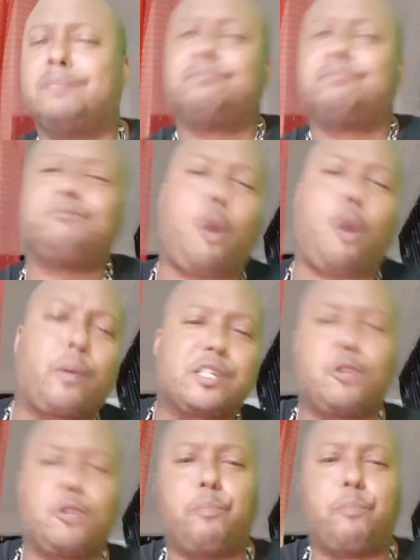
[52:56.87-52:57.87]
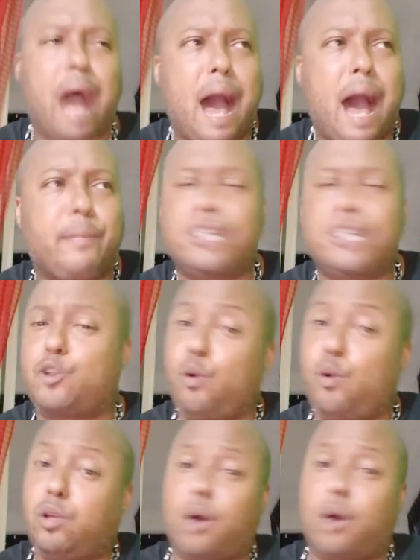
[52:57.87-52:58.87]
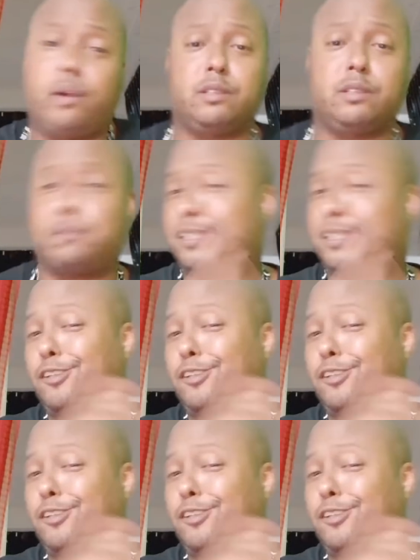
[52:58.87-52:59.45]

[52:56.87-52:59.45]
walk with his little bob. He's cool though. He puts a little